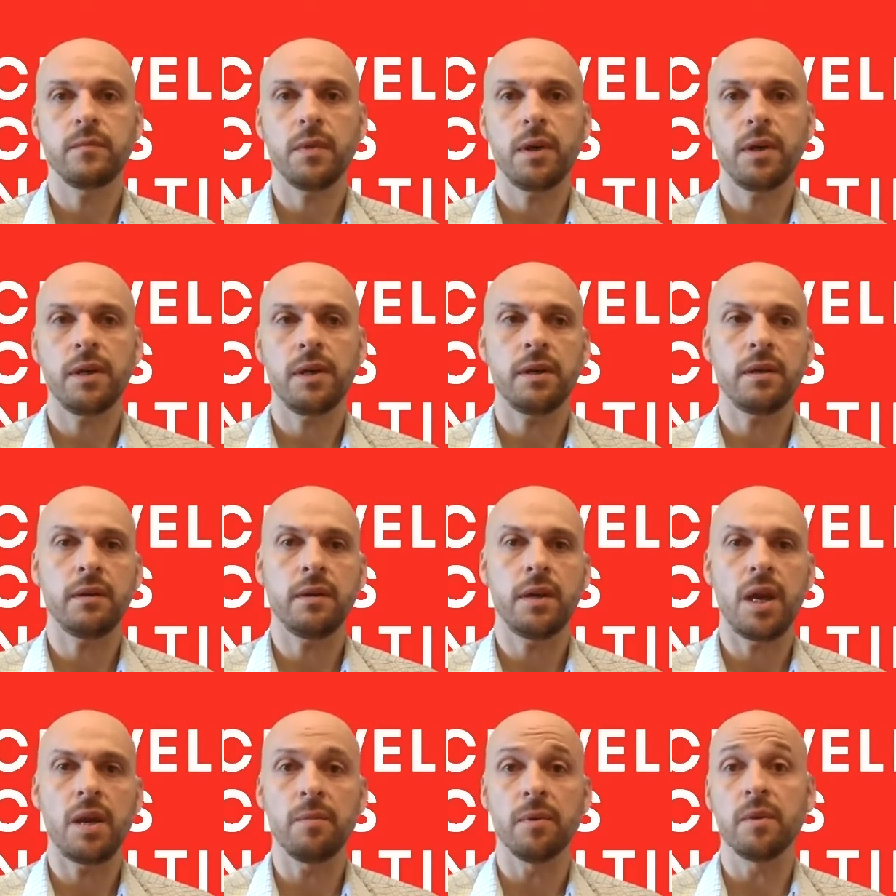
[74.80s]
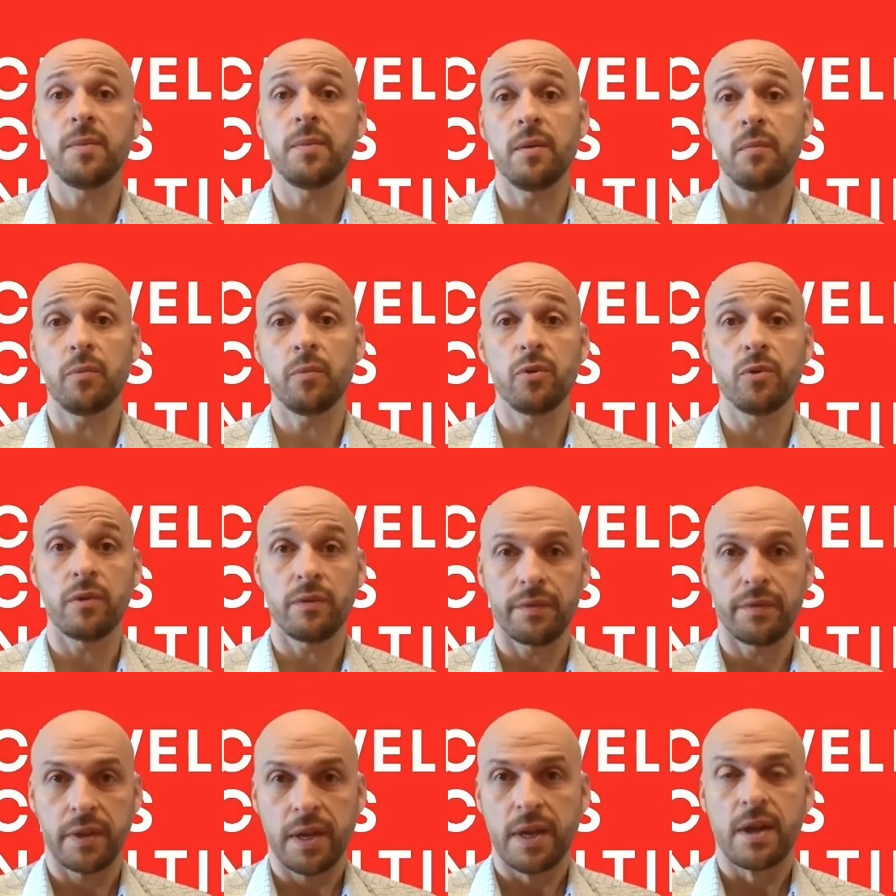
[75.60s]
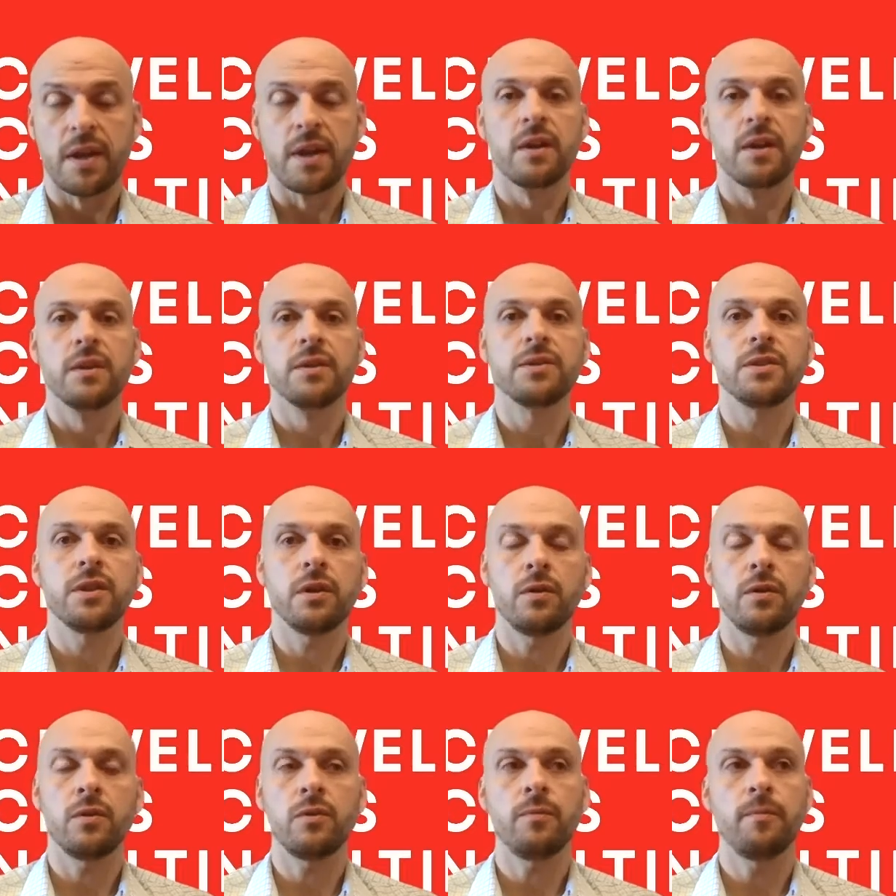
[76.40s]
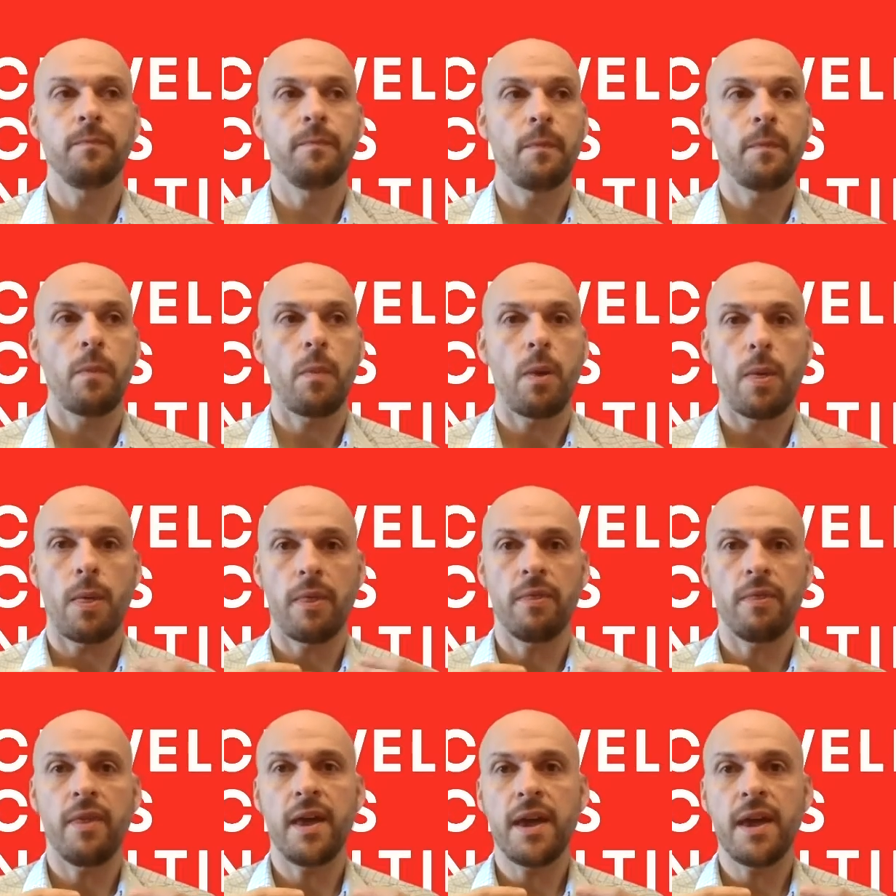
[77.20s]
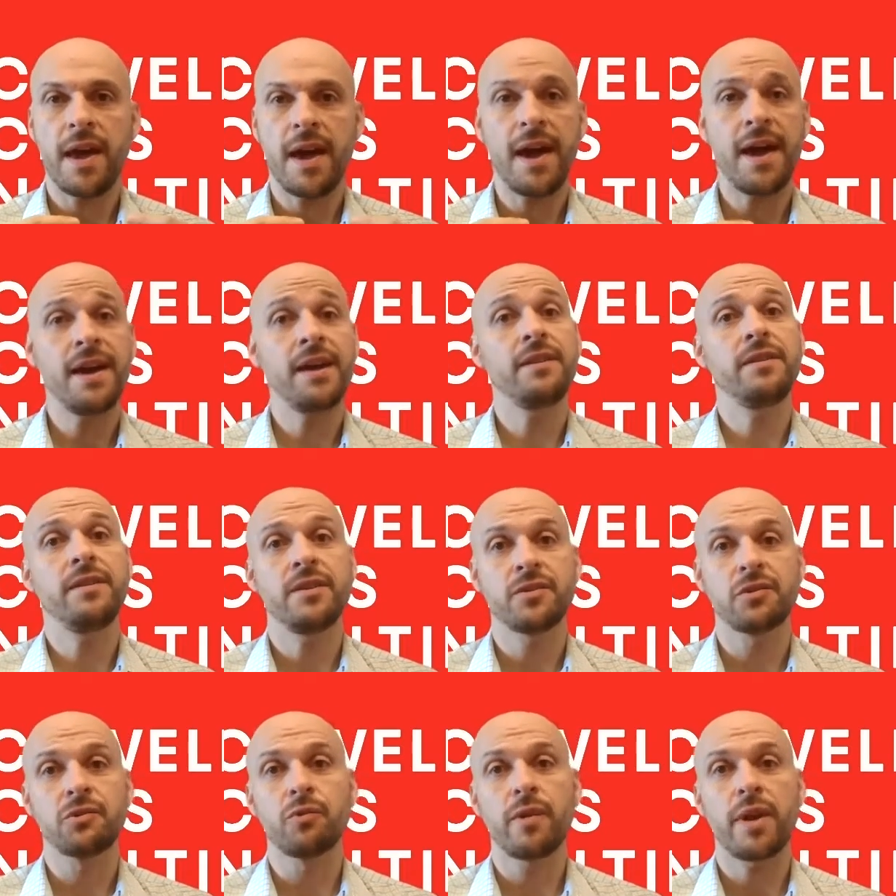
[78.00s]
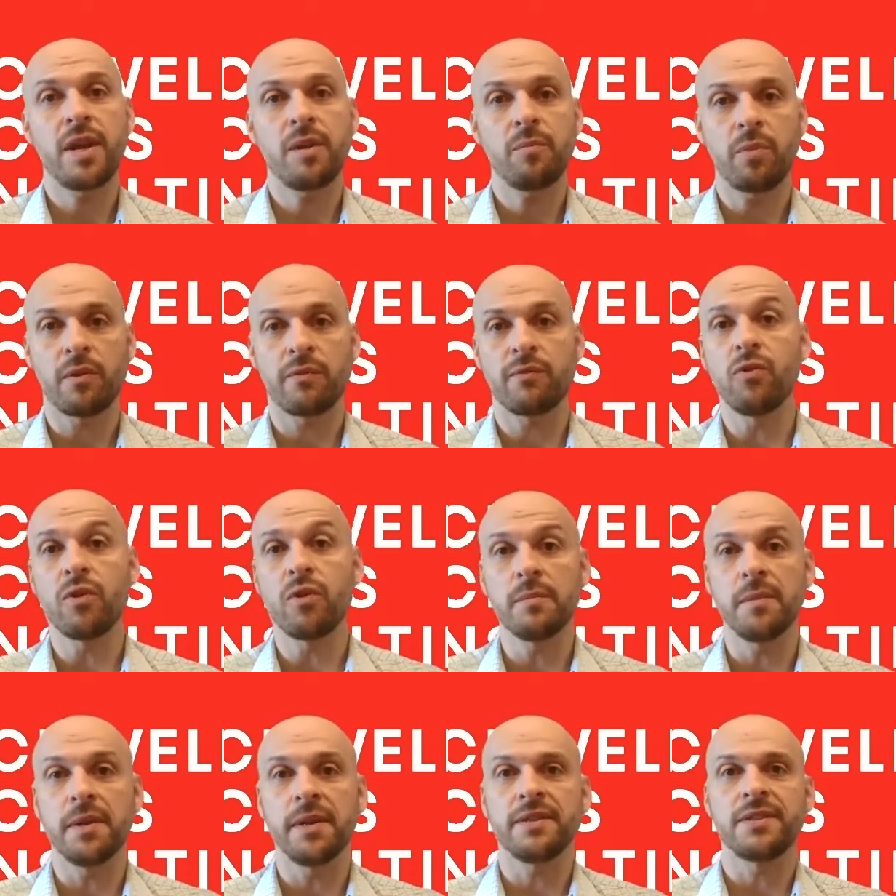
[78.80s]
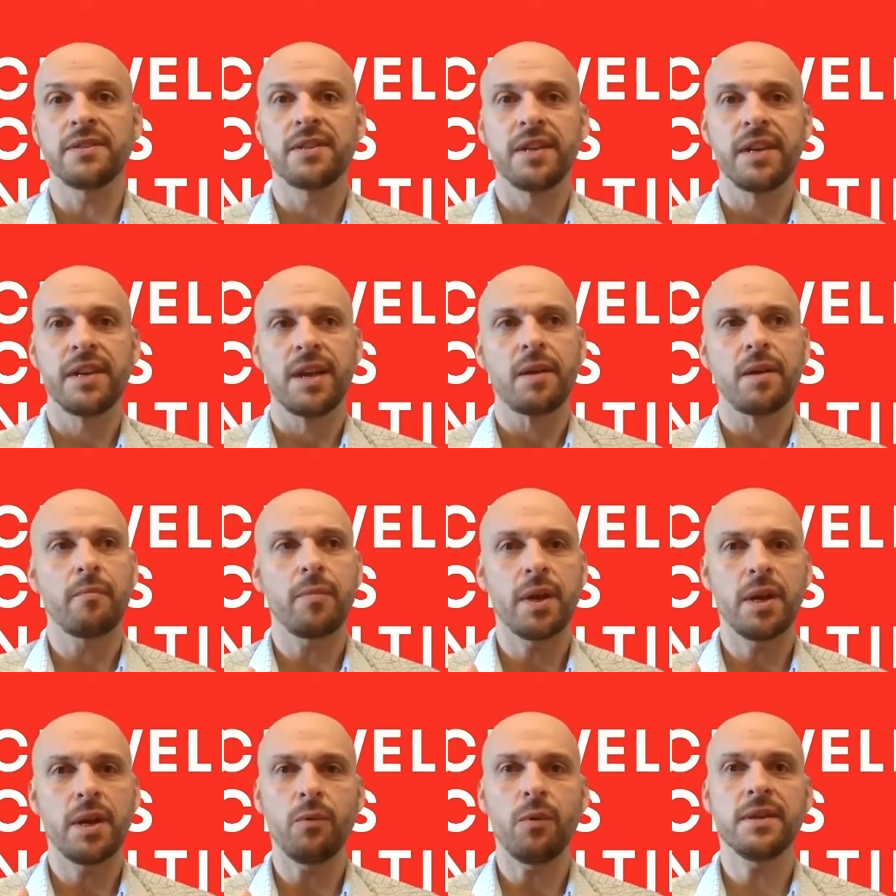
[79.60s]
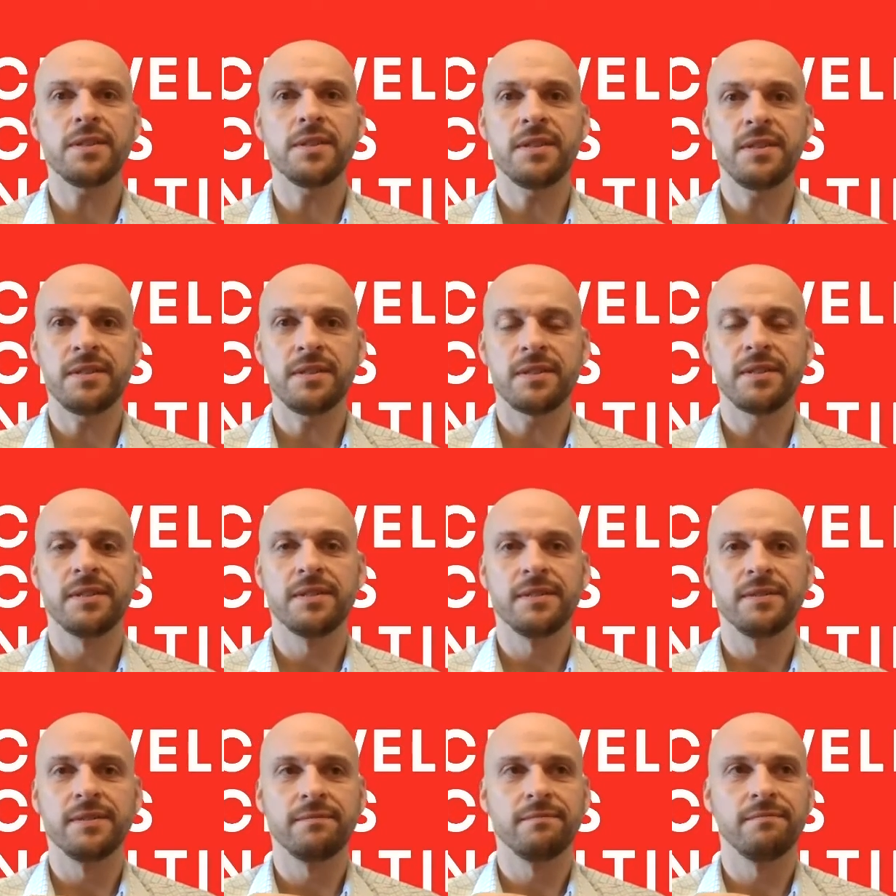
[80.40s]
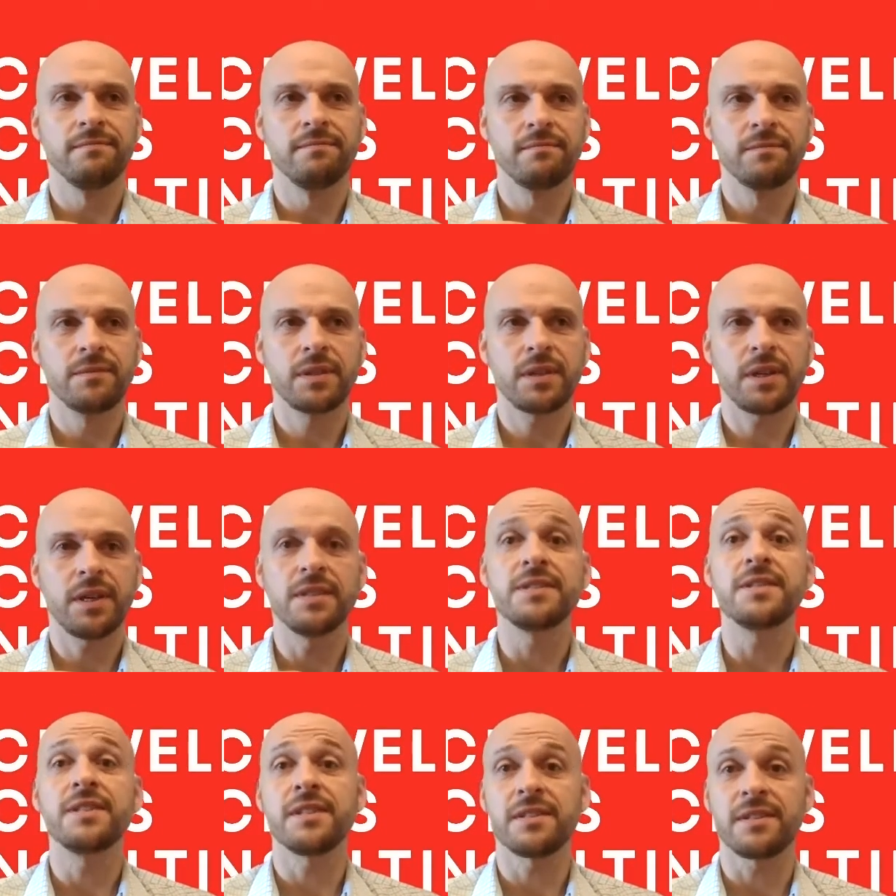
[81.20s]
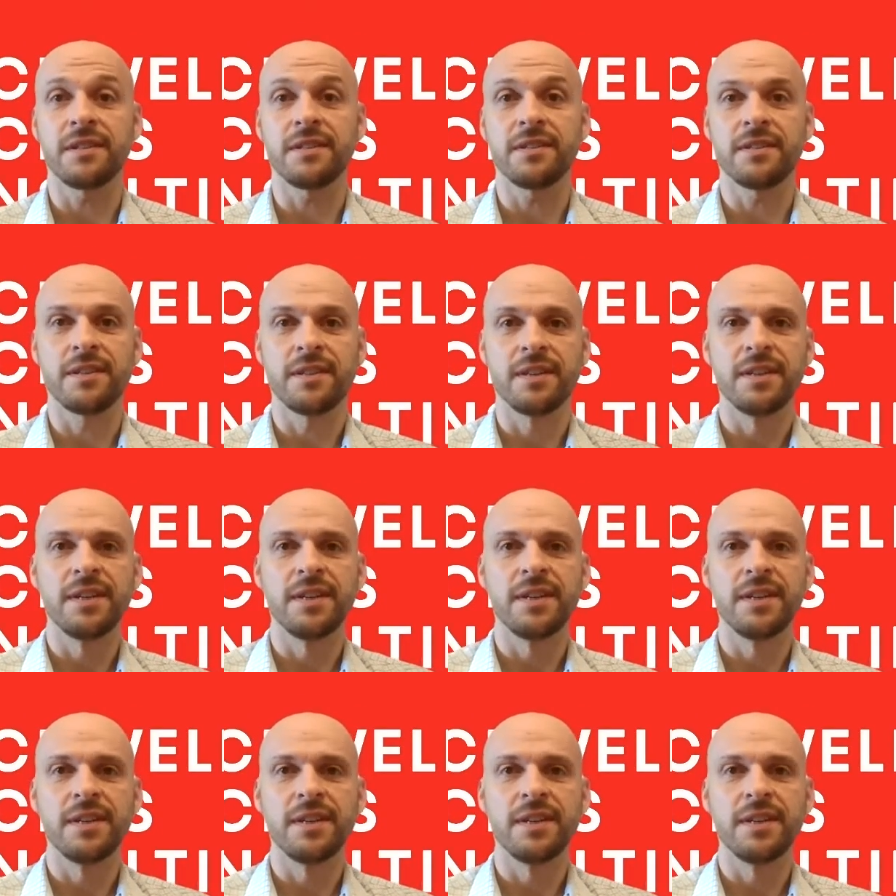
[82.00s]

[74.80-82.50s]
able to be improved. So they had this great performance, but it wasn't consistent.